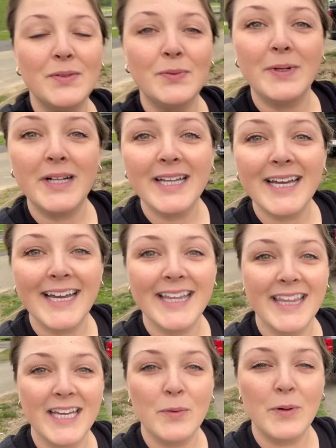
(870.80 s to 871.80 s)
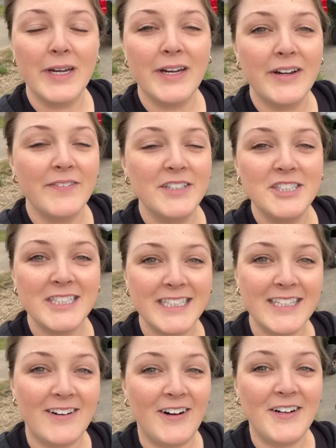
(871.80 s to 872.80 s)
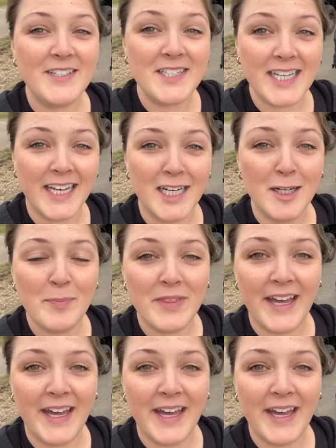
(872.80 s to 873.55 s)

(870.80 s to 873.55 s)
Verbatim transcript: Well, I think we're officially all set up.